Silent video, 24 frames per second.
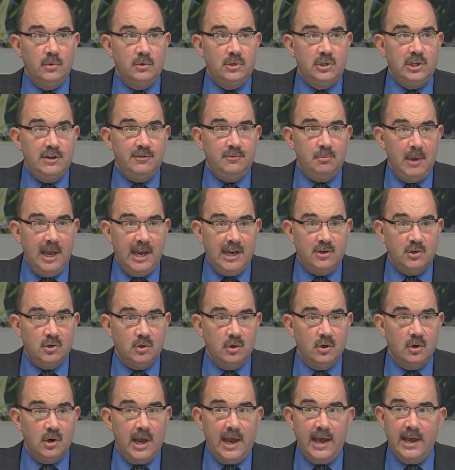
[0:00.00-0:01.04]
Chief
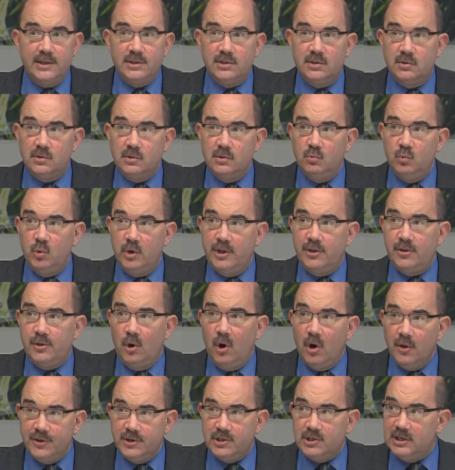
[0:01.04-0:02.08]
Manger, as with
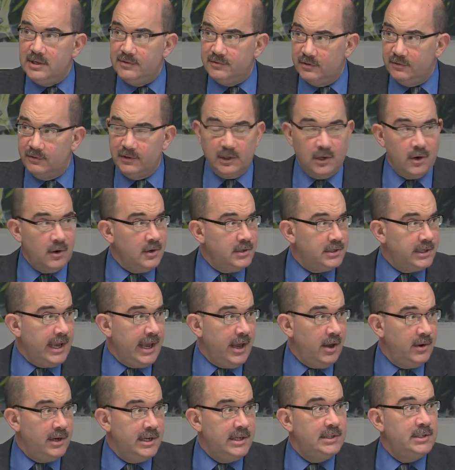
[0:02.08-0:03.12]
all the chiefs of the large
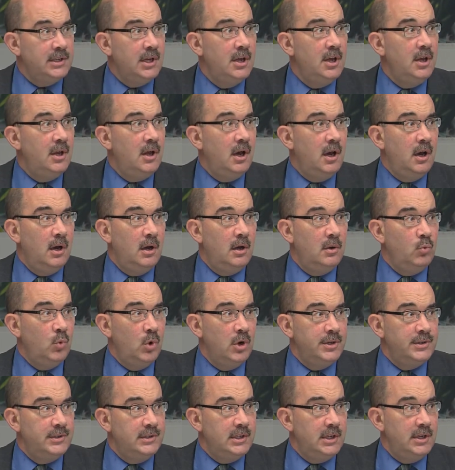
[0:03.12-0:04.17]
counties,
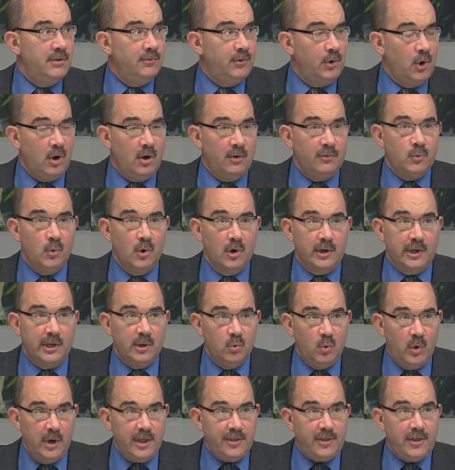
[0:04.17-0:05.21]
was involved
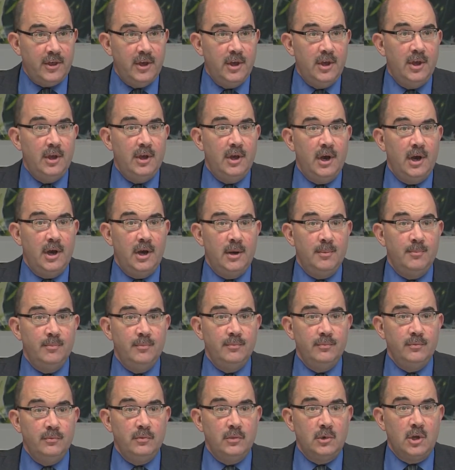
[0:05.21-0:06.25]
working with
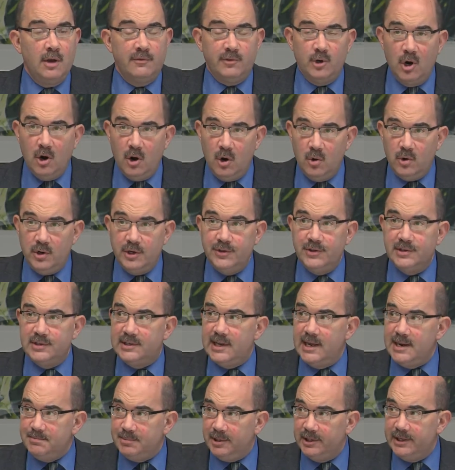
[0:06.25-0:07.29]
Governor Hogan, the
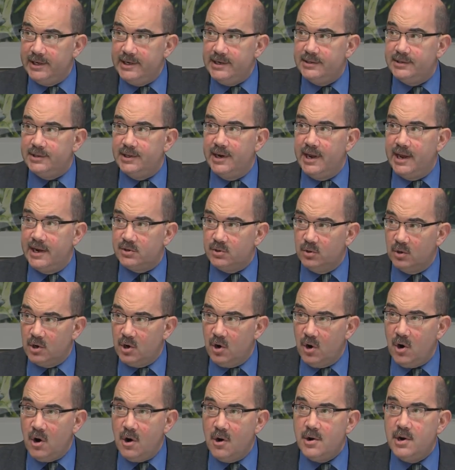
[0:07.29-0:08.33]
state police, the National
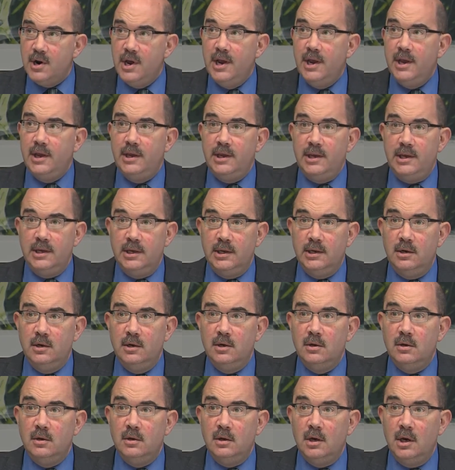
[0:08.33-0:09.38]
Guard,
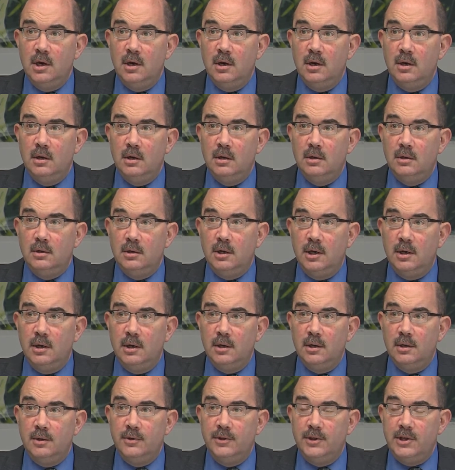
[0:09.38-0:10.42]
in
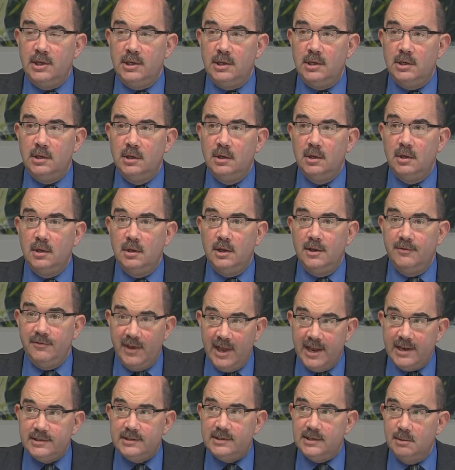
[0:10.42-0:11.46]
the
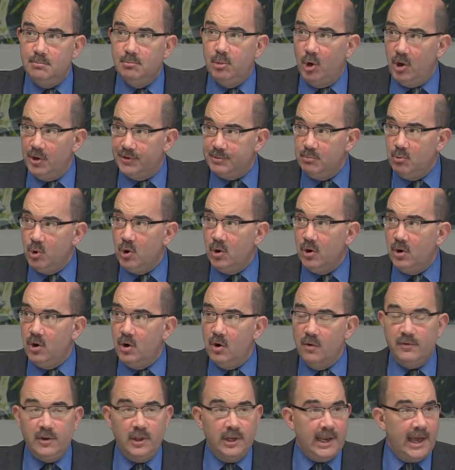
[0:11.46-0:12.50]
events in Baltimore
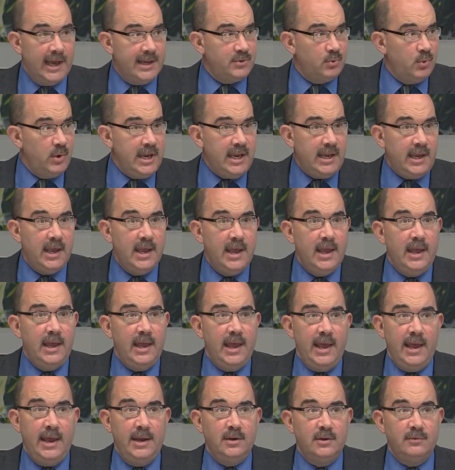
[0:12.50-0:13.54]
over the last week,
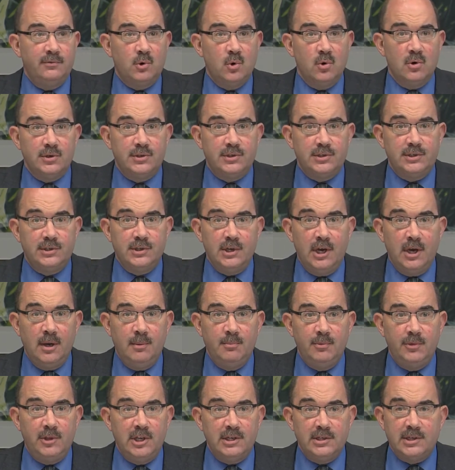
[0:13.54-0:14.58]
and of course
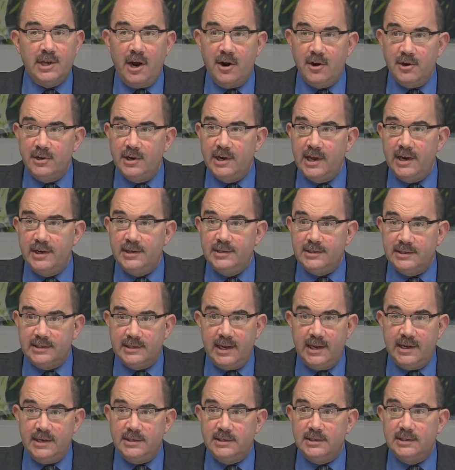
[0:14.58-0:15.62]
the entire United
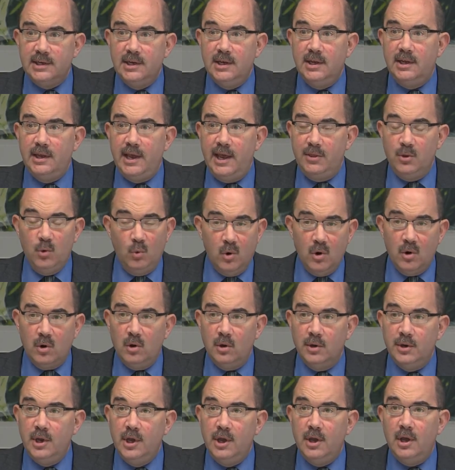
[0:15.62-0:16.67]
States and the
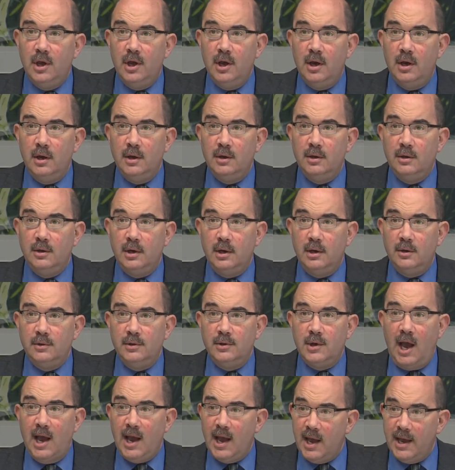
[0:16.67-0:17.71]
world.
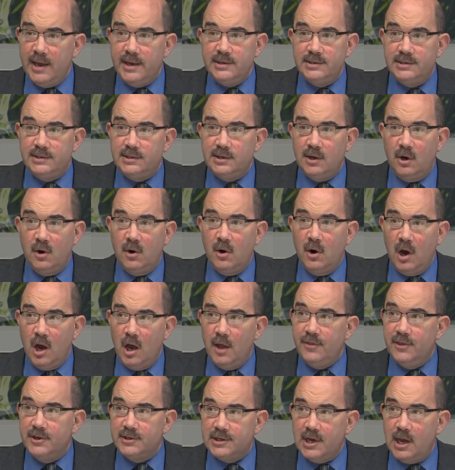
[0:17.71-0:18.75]
Eyes are
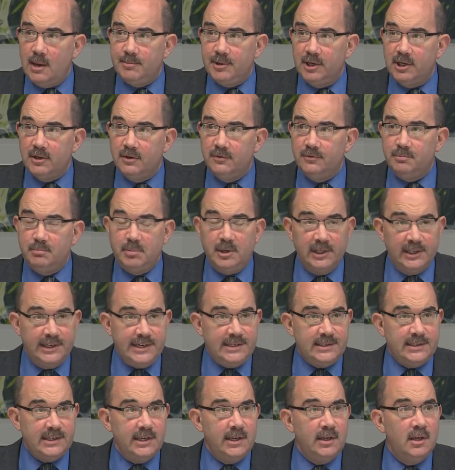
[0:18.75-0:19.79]
on the topic of
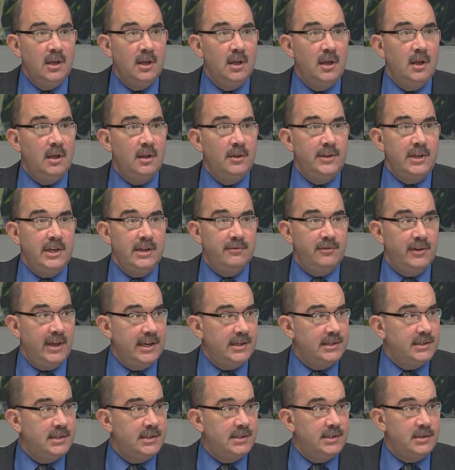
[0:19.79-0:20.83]
policing. The
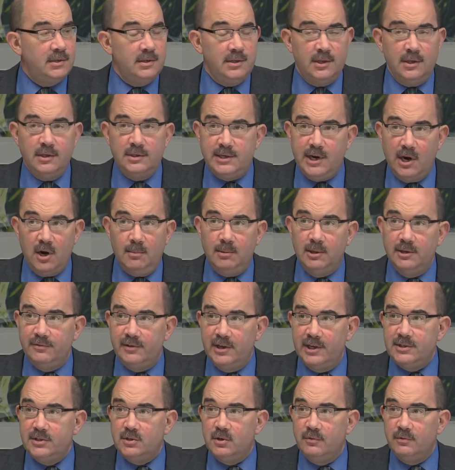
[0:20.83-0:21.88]
events, the terrible
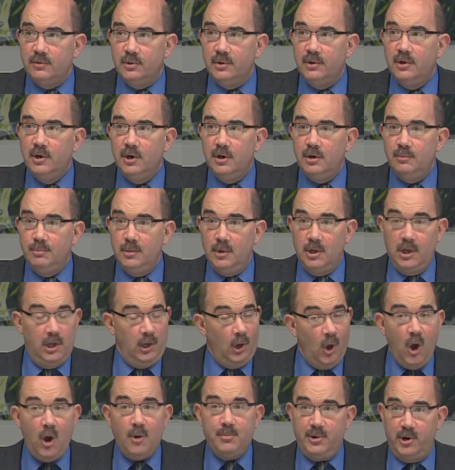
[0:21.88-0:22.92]
events over a
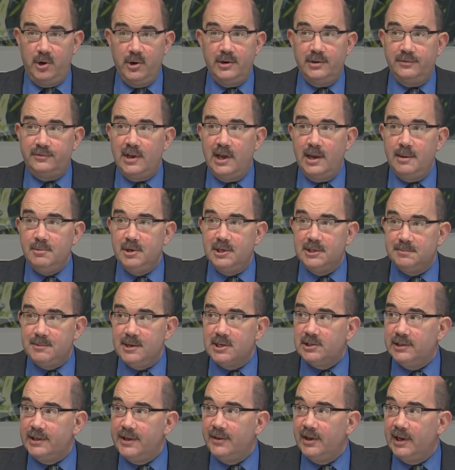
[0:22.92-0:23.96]
long period of time, but
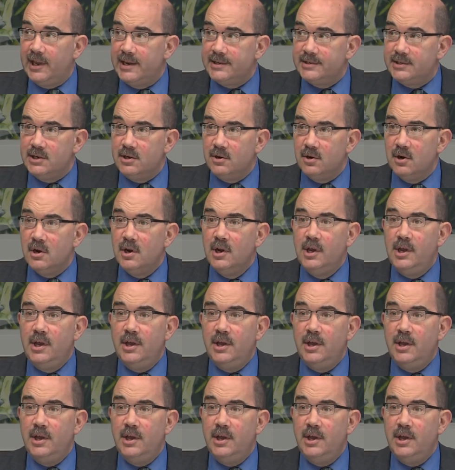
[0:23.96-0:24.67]
especially in the last year,